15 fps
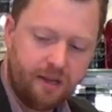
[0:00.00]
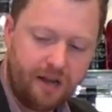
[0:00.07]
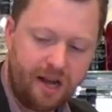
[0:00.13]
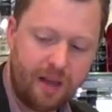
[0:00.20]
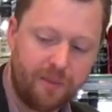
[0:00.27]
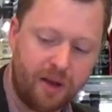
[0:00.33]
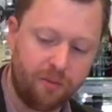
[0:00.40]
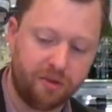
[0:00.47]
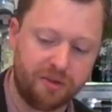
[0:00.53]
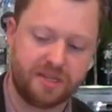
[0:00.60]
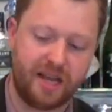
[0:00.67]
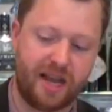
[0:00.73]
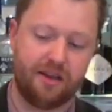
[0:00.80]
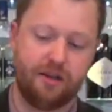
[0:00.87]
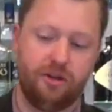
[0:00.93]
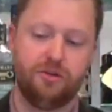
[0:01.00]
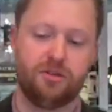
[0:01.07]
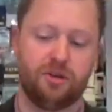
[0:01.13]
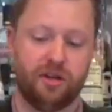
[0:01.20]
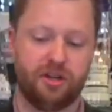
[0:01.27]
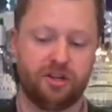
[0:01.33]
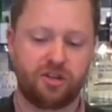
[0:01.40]
I might want to add no
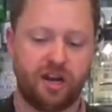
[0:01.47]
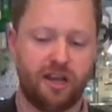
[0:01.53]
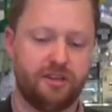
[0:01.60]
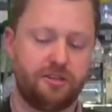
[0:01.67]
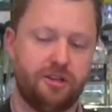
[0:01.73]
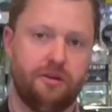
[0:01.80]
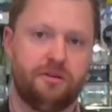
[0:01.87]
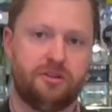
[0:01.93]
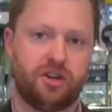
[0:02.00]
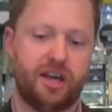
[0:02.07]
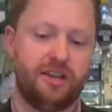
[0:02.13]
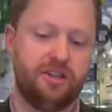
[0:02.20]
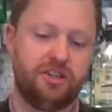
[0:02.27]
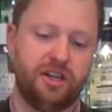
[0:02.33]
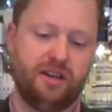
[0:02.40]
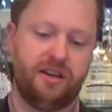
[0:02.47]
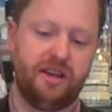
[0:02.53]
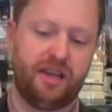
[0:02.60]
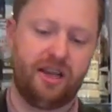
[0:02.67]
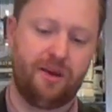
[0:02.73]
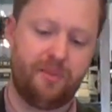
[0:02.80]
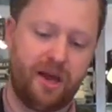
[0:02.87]
tonic, try the gin
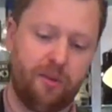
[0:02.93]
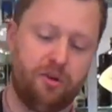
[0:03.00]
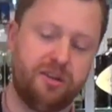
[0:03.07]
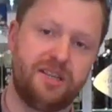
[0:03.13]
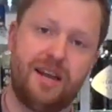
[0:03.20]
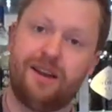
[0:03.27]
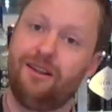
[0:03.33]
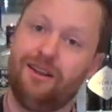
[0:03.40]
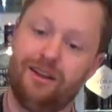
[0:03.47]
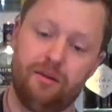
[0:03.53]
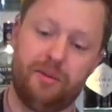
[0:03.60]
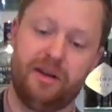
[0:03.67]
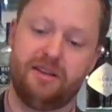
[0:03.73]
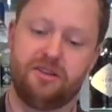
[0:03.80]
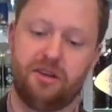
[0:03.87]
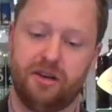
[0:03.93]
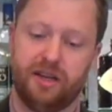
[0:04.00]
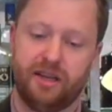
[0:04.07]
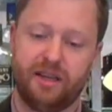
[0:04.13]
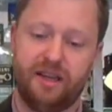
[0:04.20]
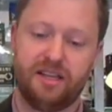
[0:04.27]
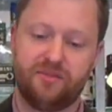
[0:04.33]
neat. I might want to add a little bit of
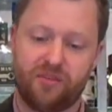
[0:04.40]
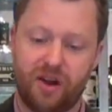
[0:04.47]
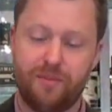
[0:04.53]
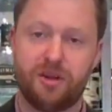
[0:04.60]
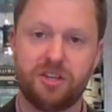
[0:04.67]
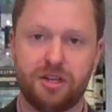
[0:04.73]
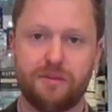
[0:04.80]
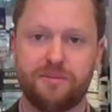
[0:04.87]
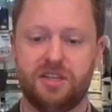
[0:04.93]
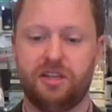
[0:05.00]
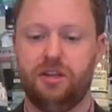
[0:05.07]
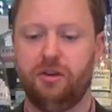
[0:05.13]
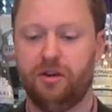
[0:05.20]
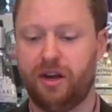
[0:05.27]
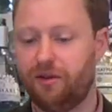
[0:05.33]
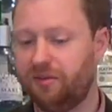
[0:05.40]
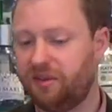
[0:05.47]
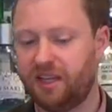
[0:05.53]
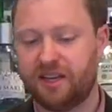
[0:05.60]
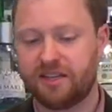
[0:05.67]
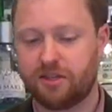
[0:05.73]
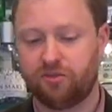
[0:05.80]
tonic. It's very much up to you. I don't
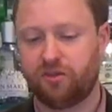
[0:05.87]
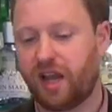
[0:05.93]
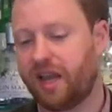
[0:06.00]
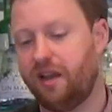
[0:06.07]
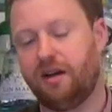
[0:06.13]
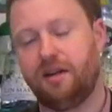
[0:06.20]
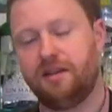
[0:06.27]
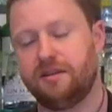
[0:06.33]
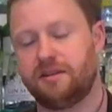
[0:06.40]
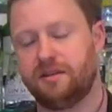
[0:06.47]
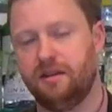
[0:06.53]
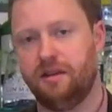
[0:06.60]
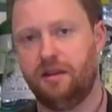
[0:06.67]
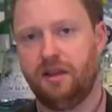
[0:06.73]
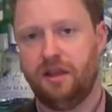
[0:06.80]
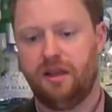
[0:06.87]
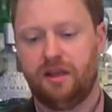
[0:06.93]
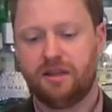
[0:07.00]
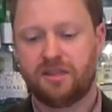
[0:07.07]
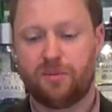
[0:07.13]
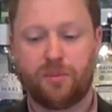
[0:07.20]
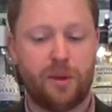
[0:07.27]
think there's a right answer.
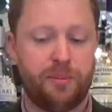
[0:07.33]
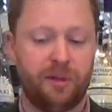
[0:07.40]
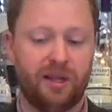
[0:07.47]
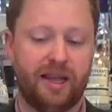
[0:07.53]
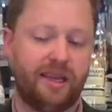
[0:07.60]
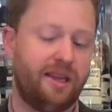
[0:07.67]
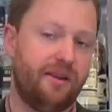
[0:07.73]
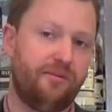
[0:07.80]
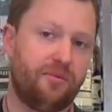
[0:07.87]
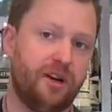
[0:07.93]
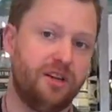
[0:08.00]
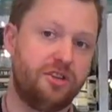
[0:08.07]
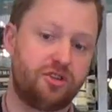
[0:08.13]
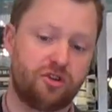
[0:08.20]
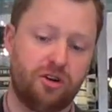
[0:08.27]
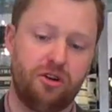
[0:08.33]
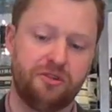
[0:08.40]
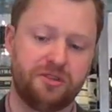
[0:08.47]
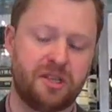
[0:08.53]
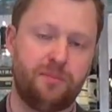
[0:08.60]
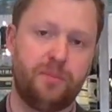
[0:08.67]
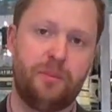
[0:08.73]
Some people like it very
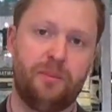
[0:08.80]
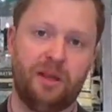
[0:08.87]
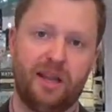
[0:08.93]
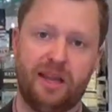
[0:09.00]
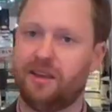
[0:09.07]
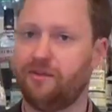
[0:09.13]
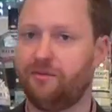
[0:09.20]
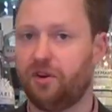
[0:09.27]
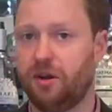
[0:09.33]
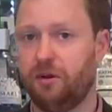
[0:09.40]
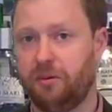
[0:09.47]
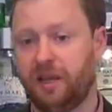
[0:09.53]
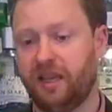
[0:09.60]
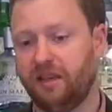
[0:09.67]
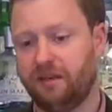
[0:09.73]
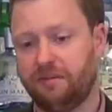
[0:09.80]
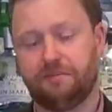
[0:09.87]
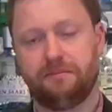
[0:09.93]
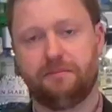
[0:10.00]
strong, some people like it very weak.